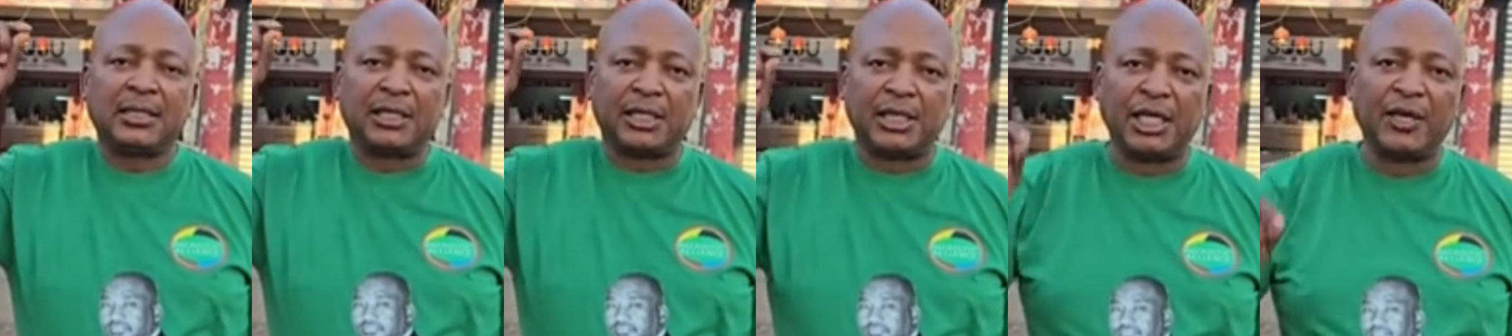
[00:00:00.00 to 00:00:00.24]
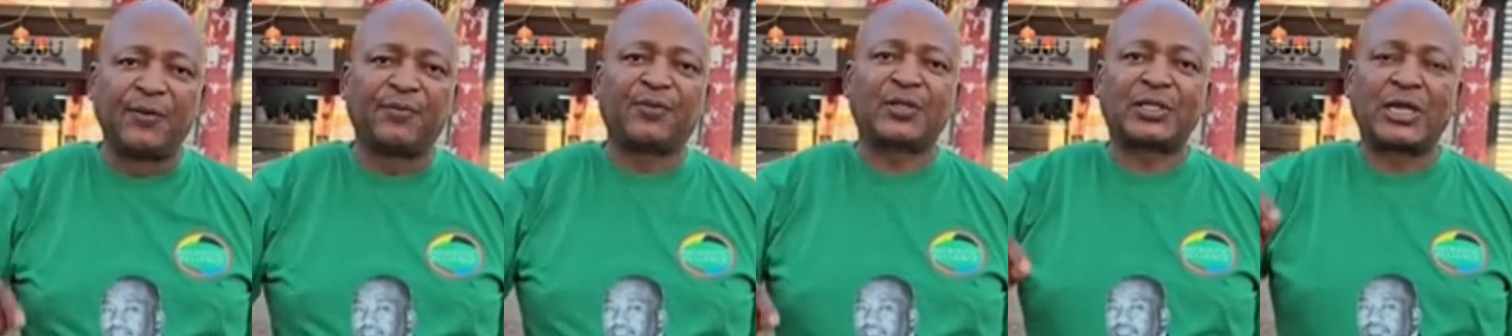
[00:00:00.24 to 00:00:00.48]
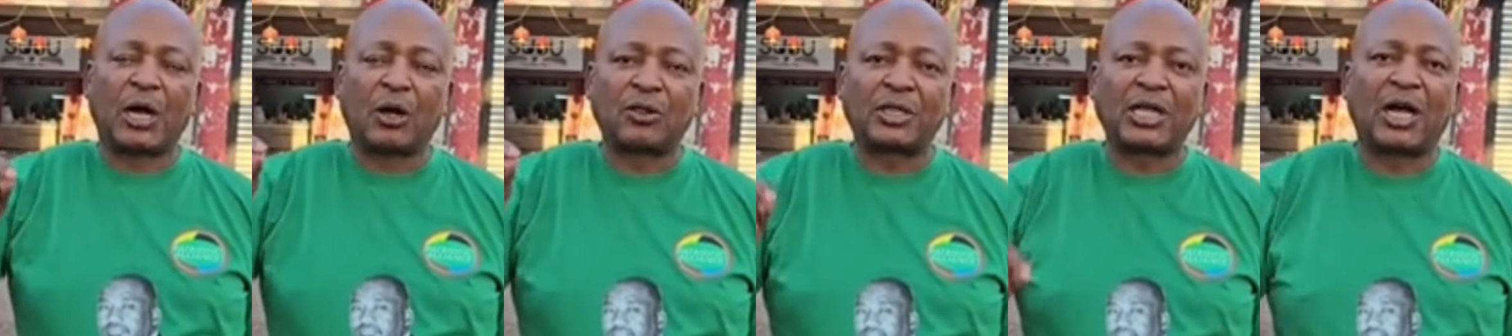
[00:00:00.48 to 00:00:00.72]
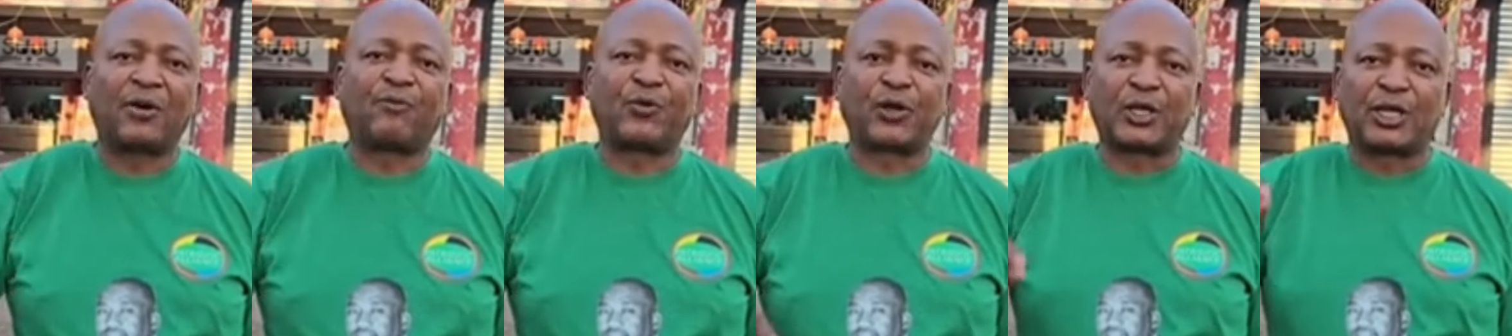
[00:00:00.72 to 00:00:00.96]
give South
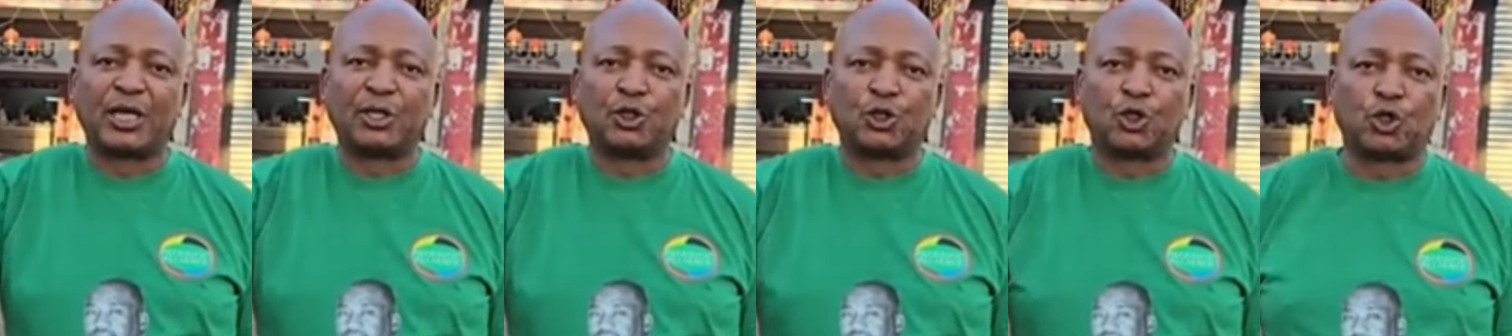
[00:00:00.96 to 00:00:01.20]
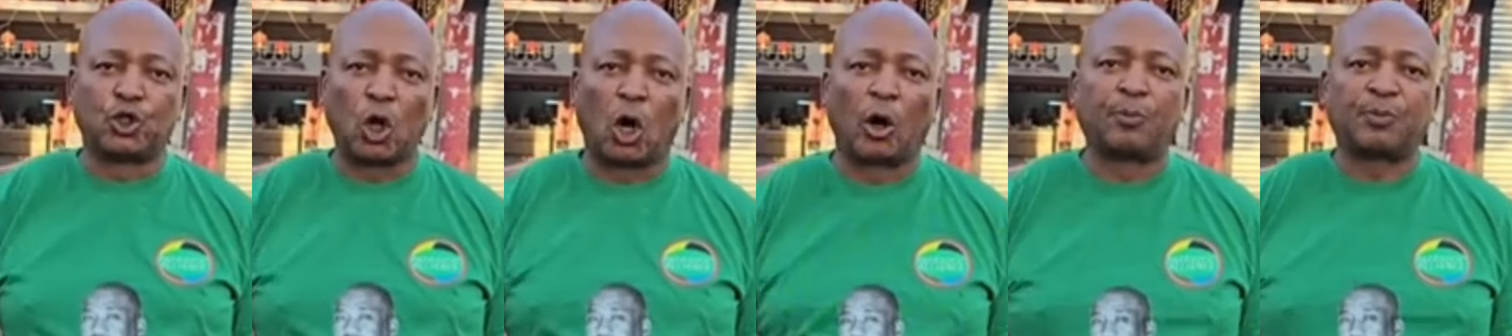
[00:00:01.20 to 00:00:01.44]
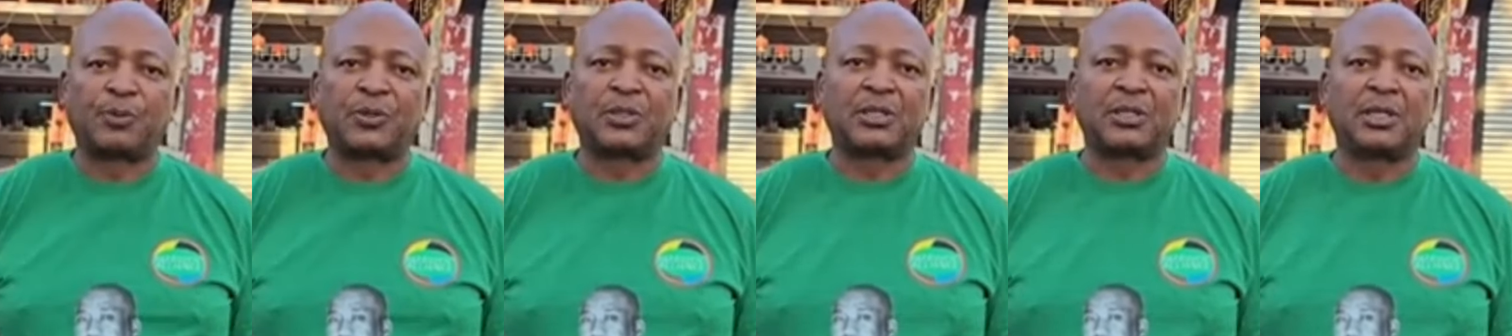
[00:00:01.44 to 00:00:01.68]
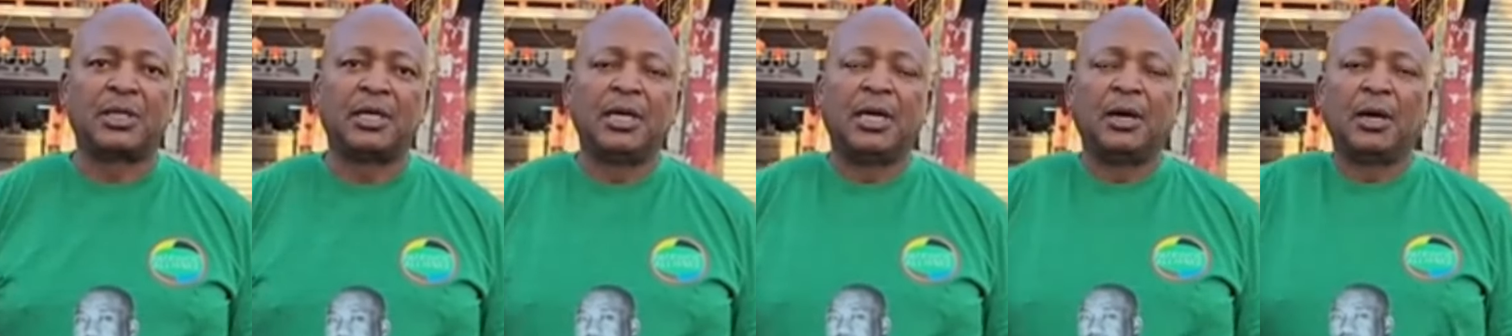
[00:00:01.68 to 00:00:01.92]
Africans
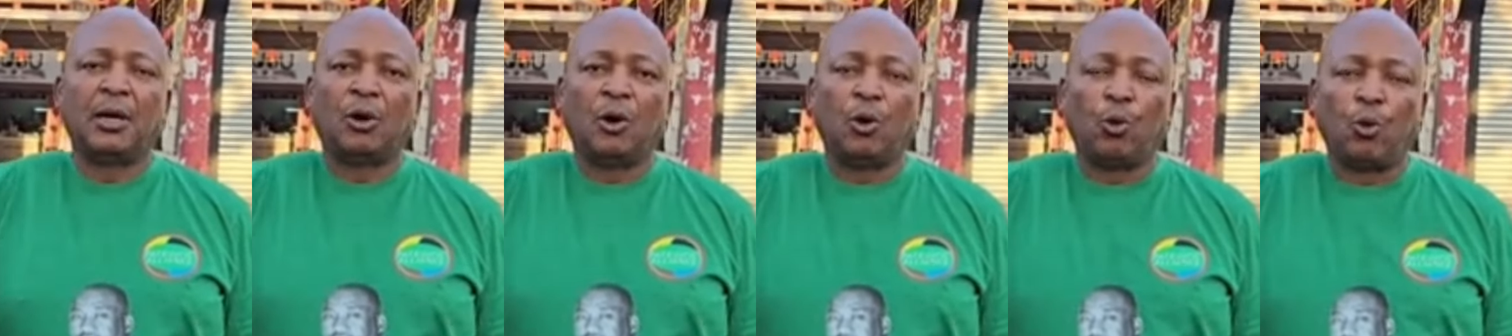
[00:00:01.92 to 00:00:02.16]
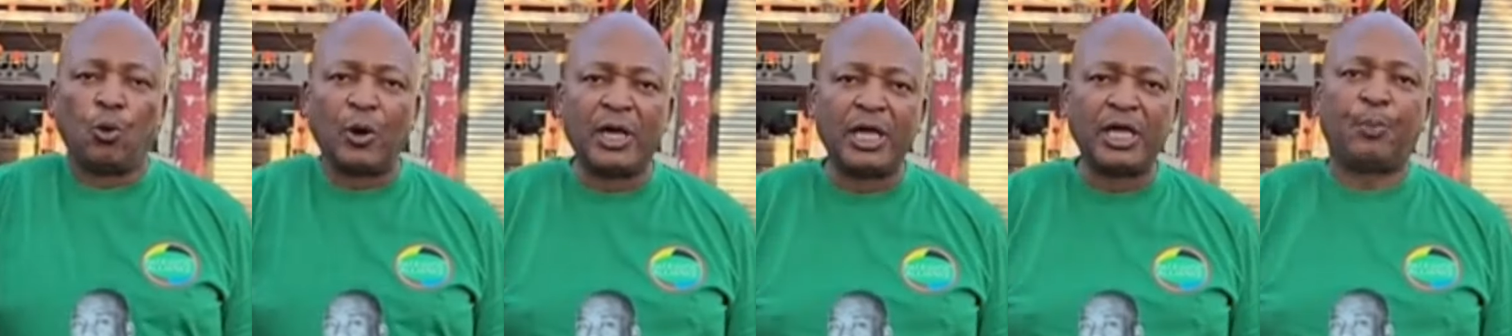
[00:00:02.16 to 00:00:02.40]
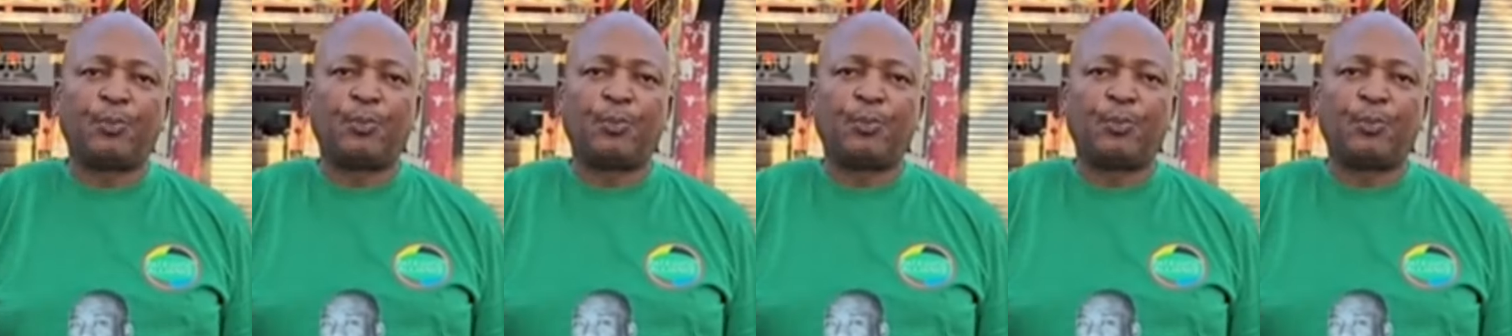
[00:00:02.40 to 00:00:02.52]
jobs. We